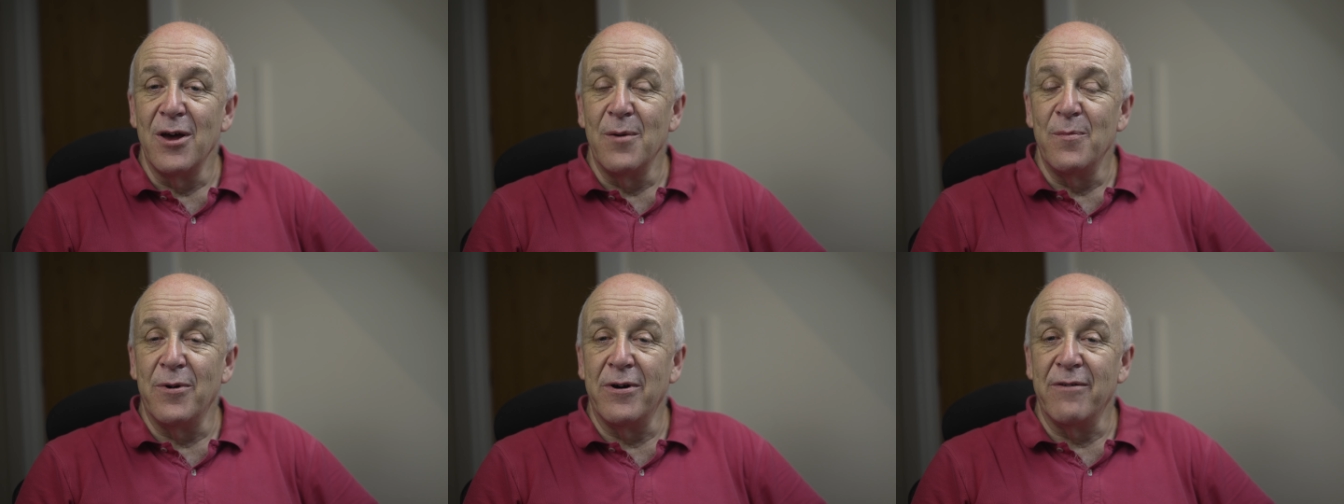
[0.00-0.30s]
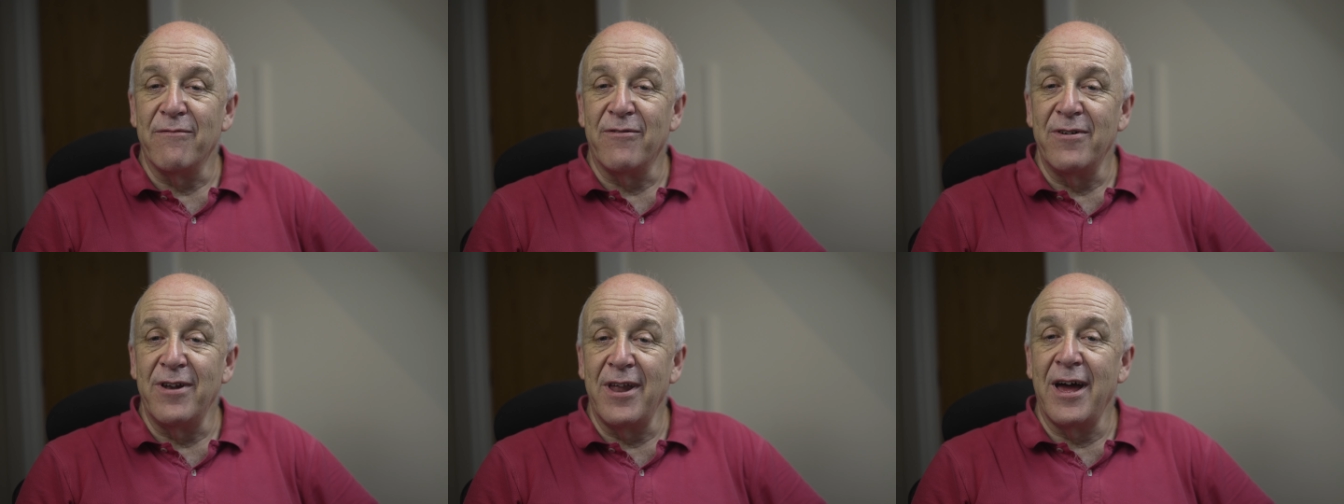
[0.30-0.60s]

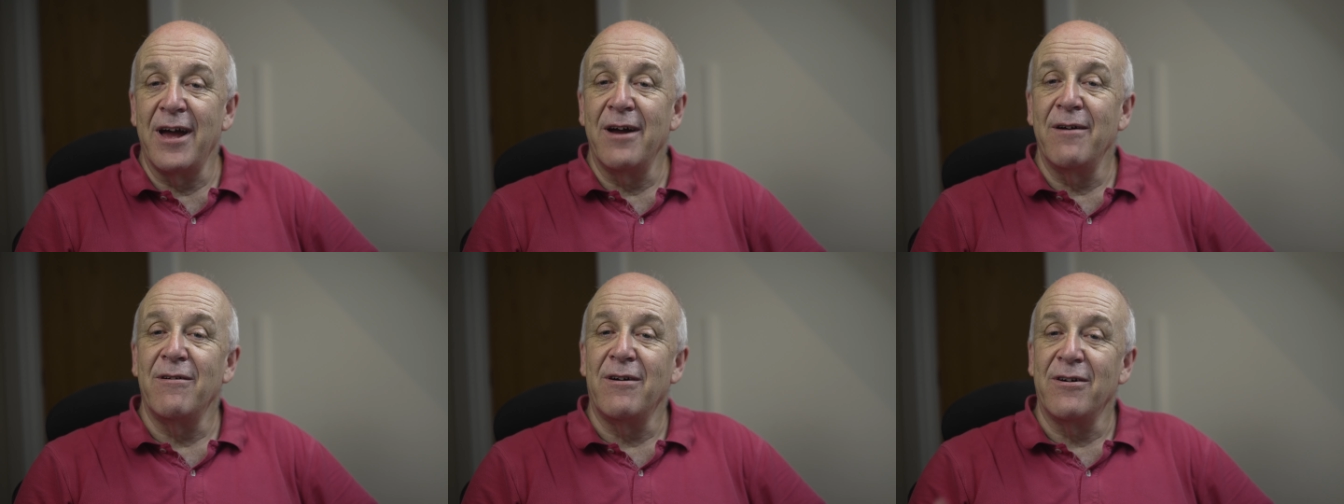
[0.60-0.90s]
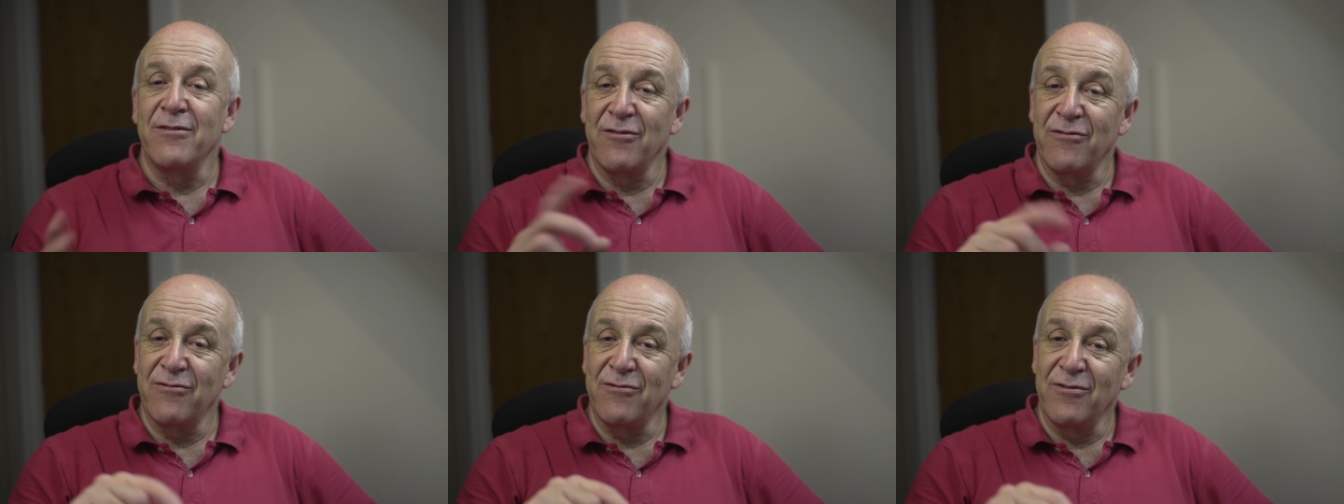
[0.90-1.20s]
But for now,
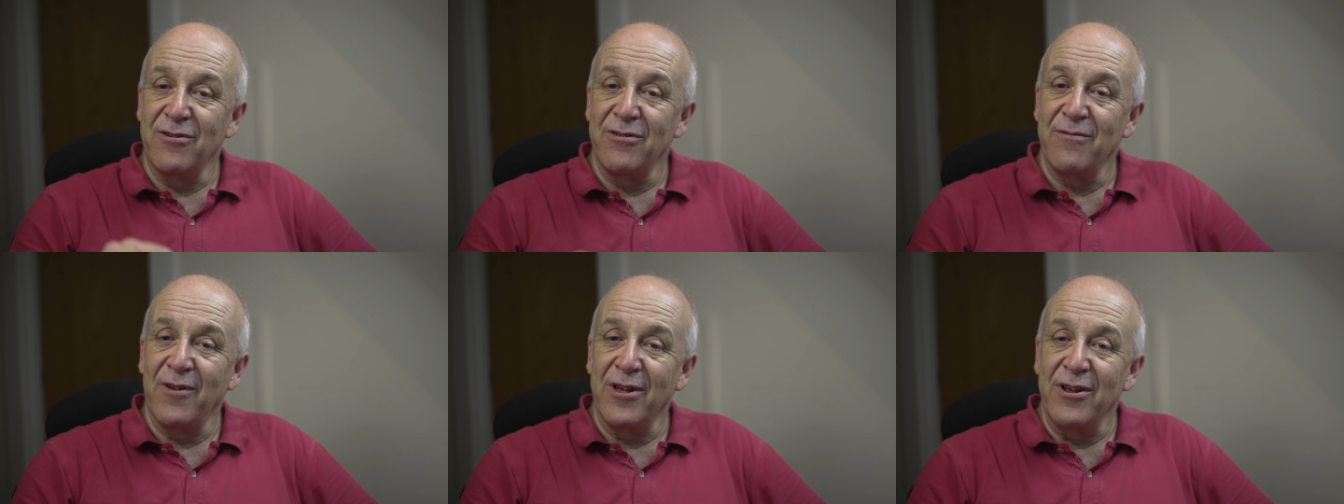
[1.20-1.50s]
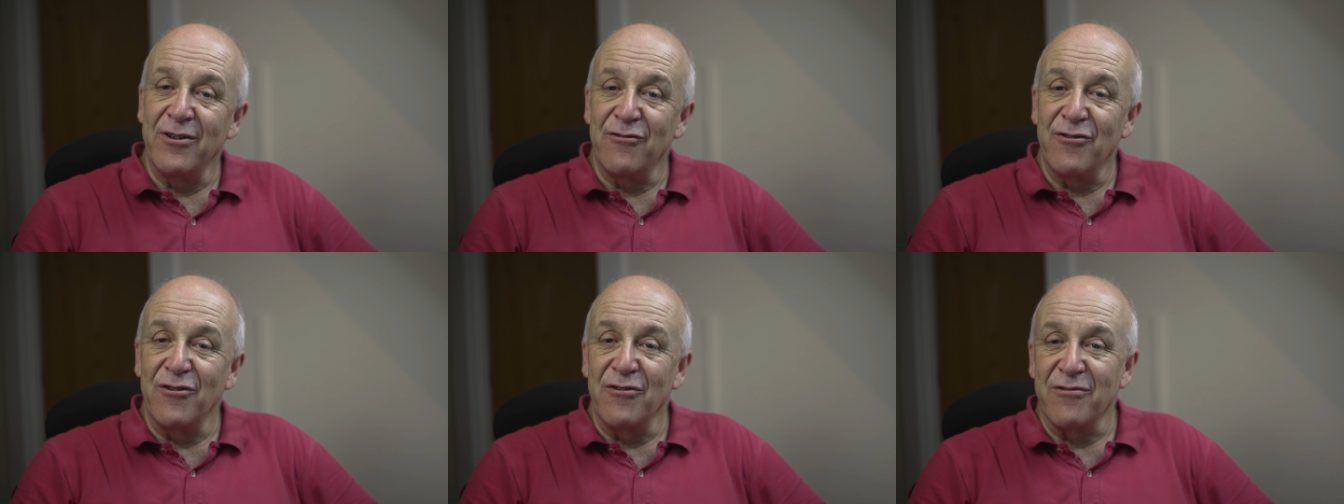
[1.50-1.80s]
I'll just sort of
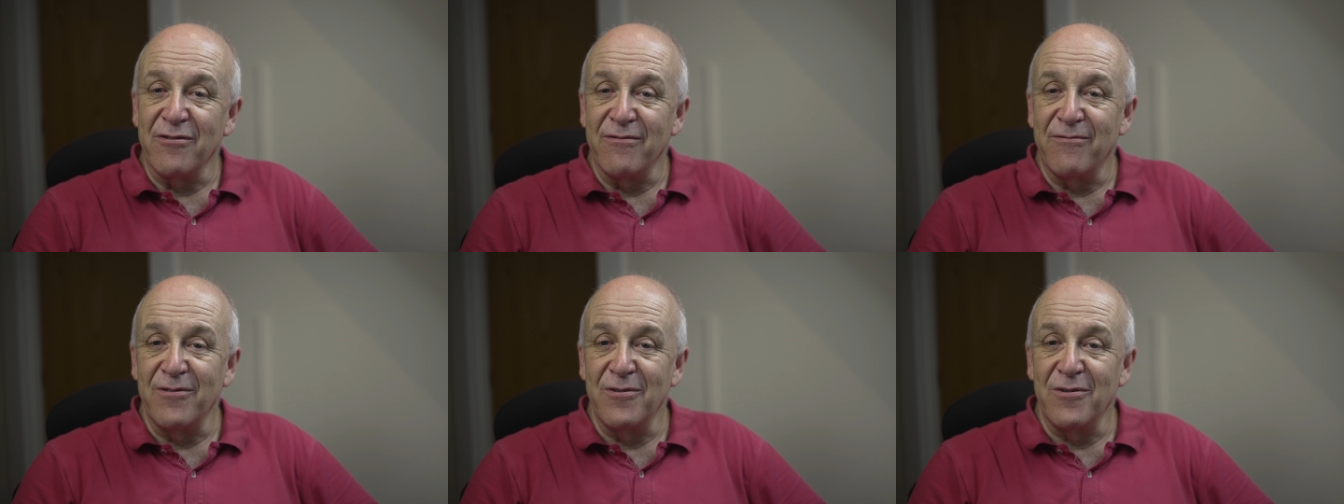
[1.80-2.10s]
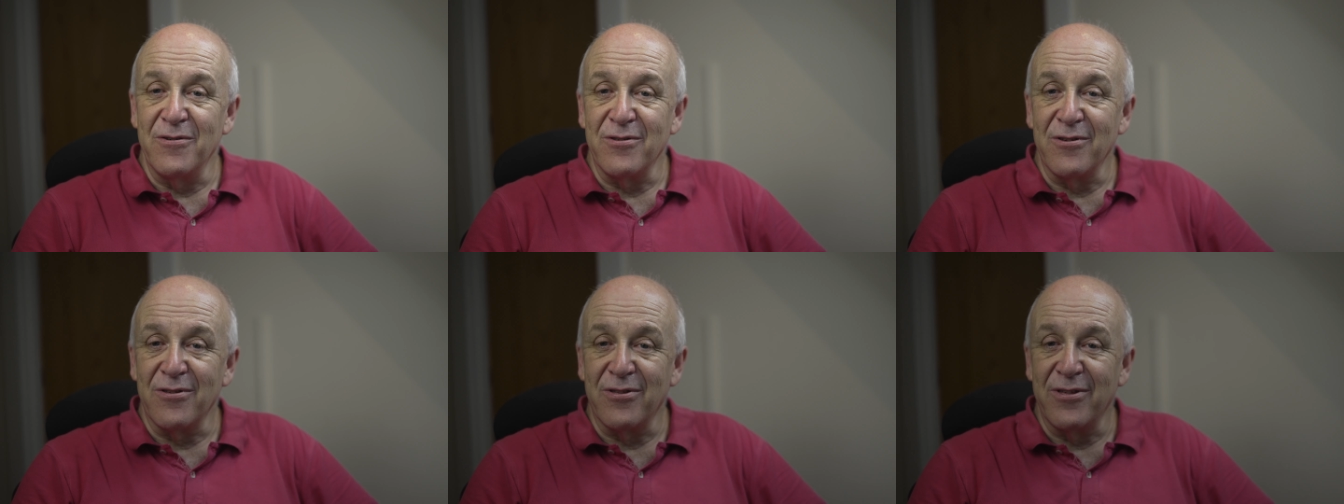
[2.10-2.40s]
introduce a few of the